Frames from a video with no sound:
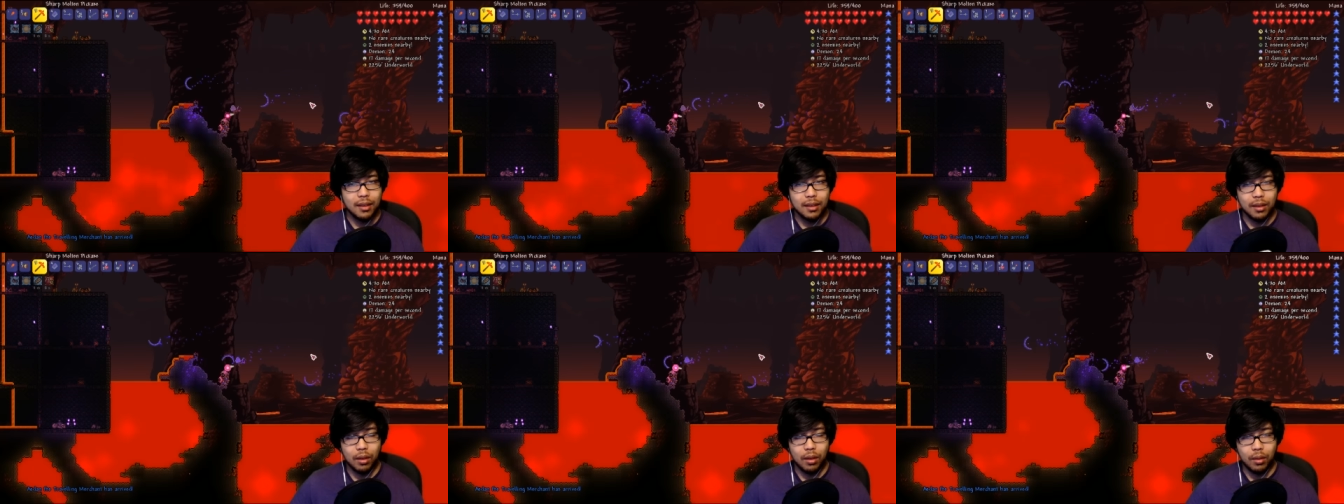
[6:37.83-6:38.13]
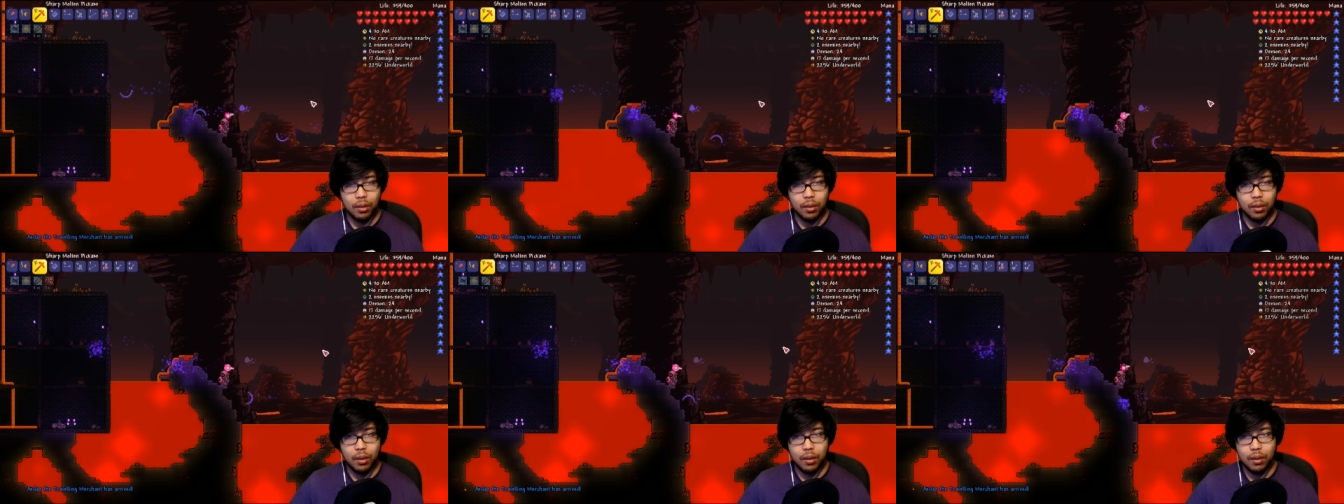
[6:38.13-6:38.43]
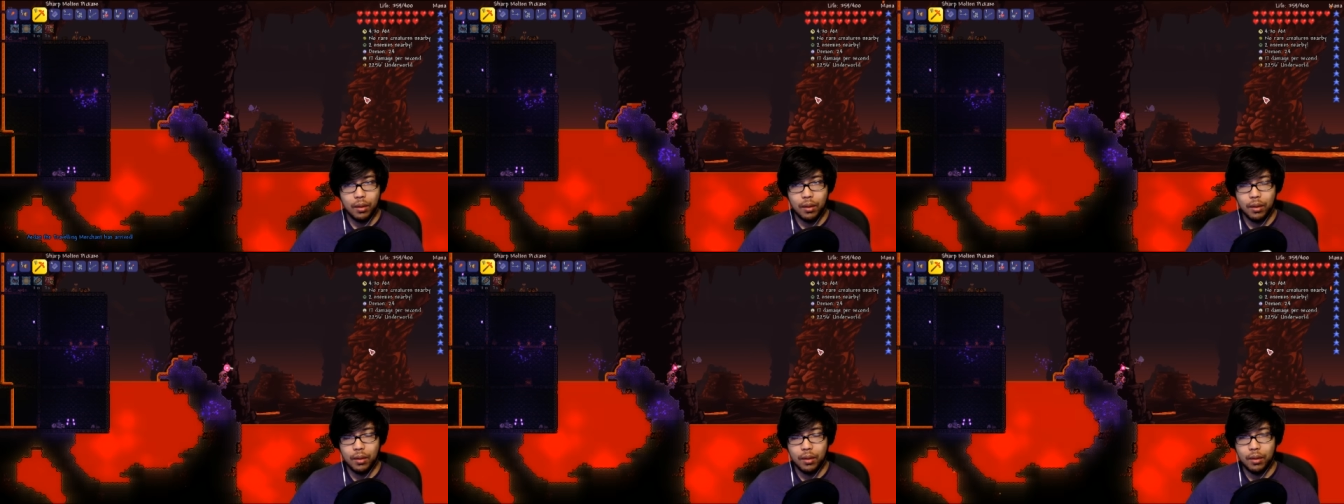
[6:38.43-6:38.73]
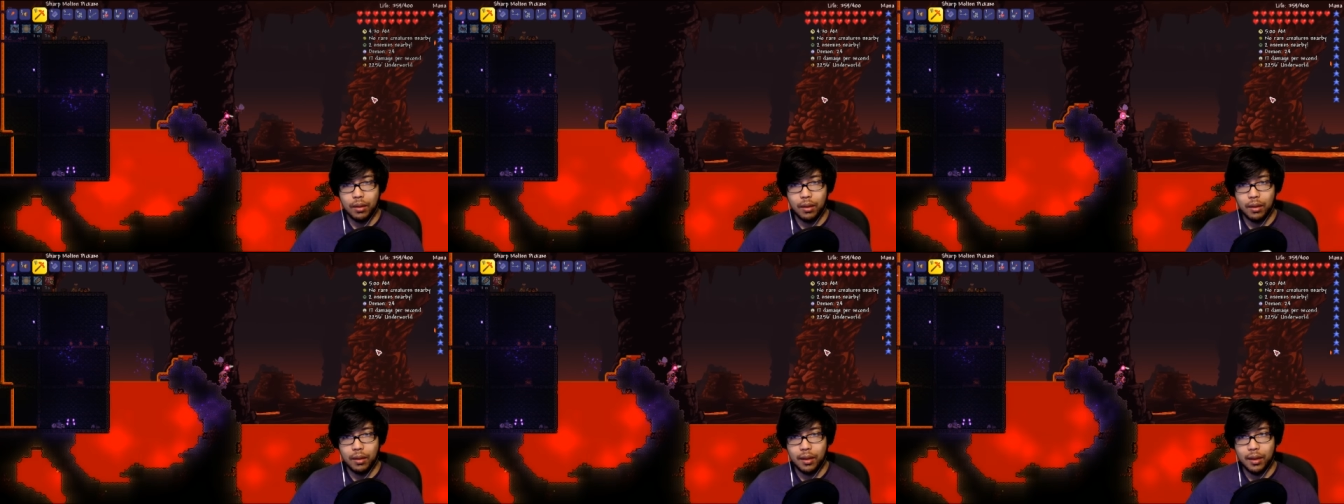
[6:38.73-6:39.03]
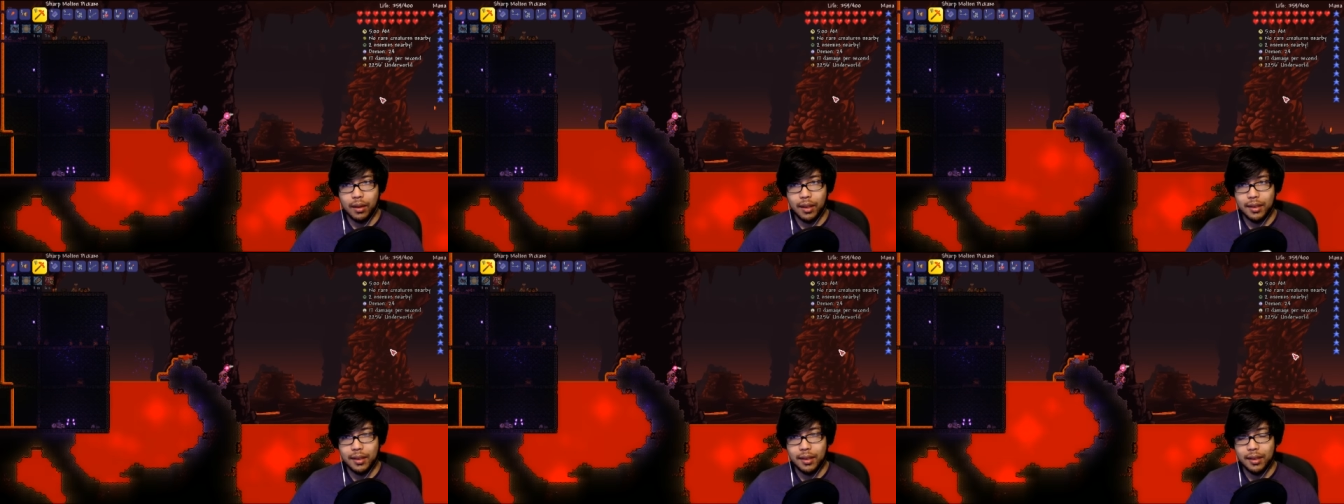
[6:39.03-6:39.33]
Oh, oh, oh, oh,
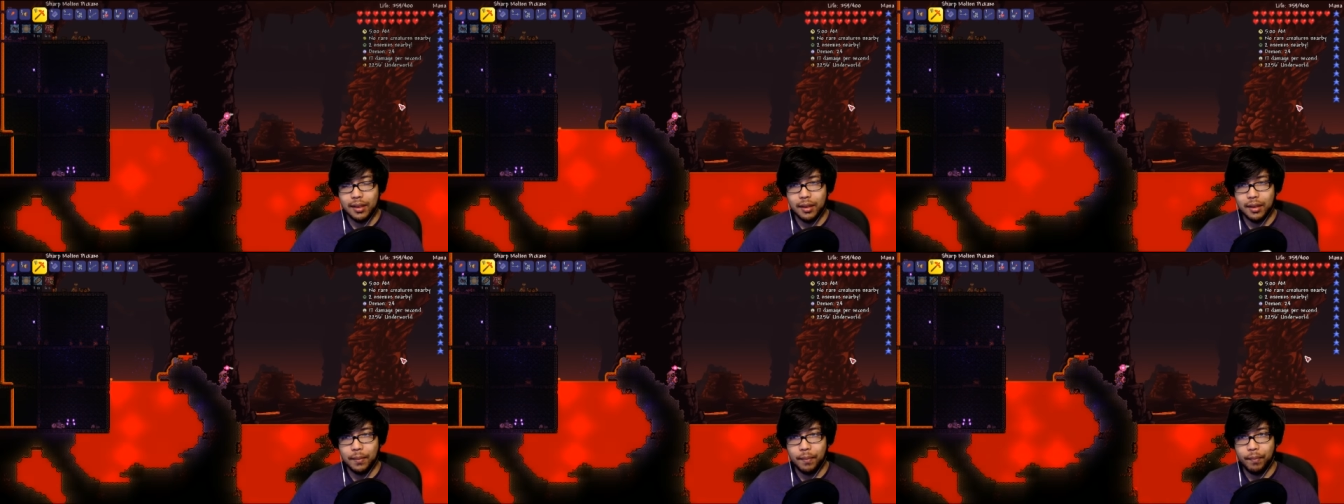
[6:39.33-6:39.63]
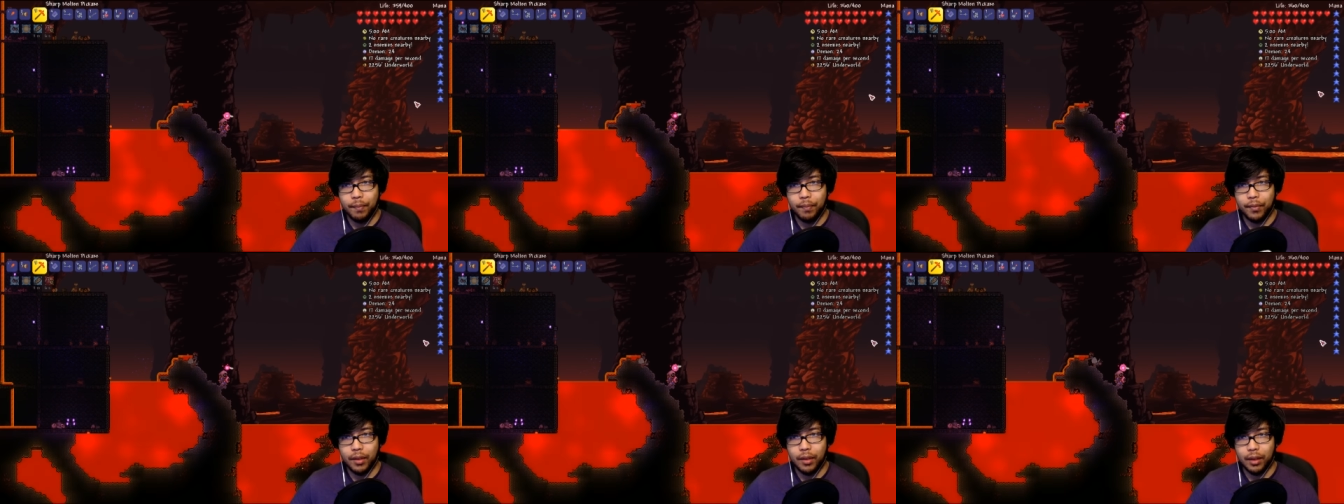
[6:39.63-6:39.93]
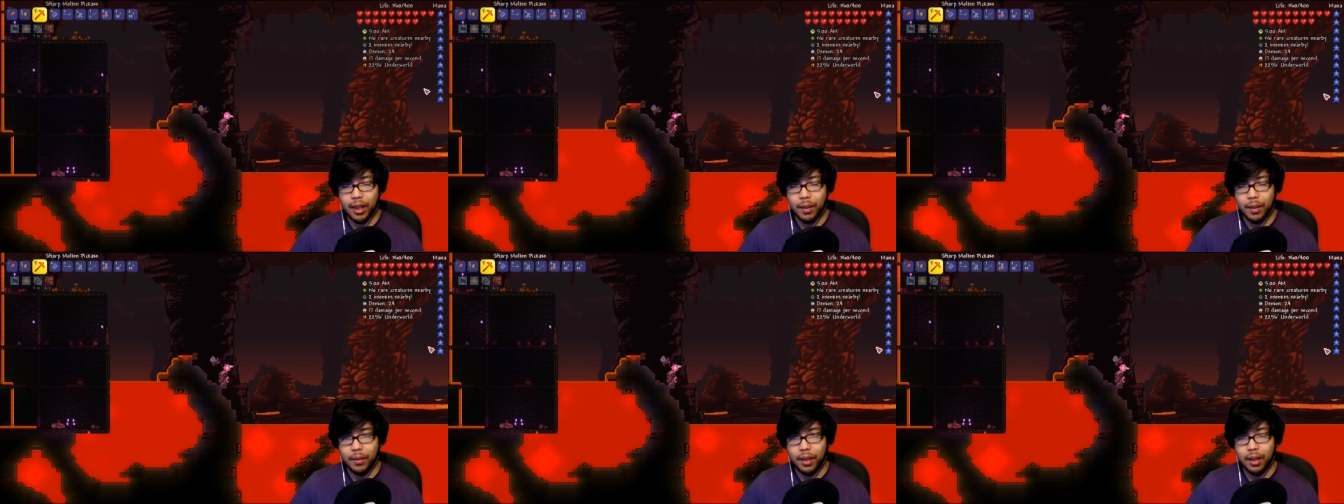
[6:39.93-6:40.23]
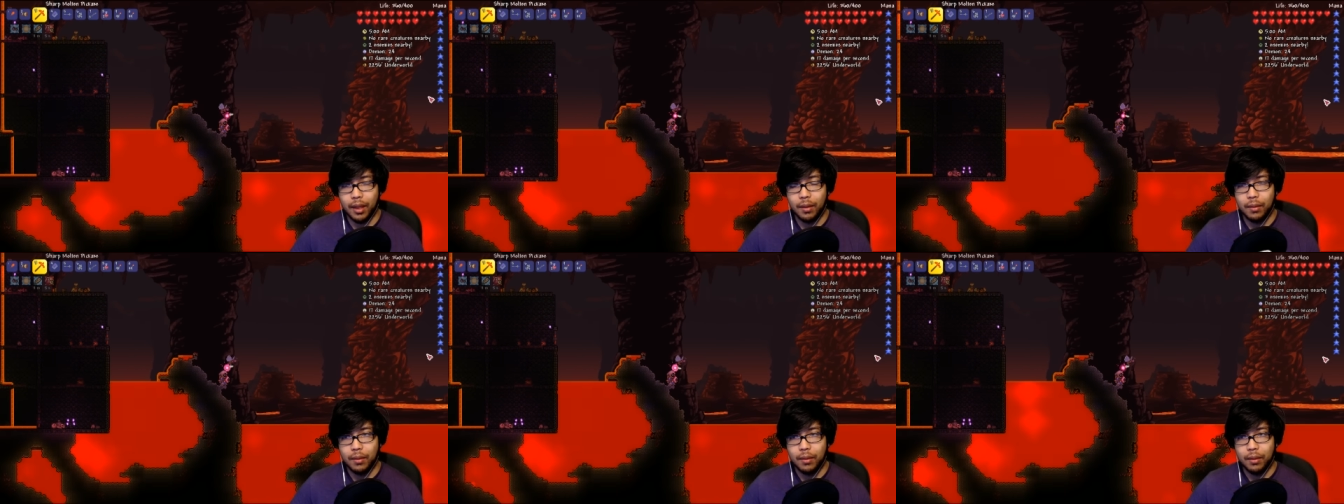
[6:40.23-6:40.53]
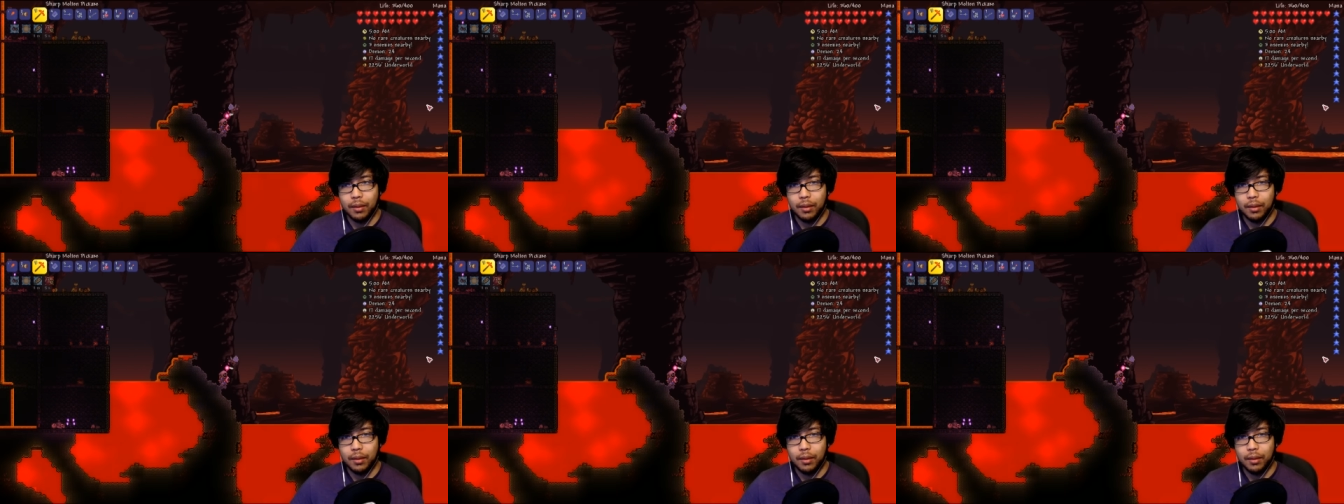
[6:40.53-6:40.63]
oh, I see some. Okay, here we go.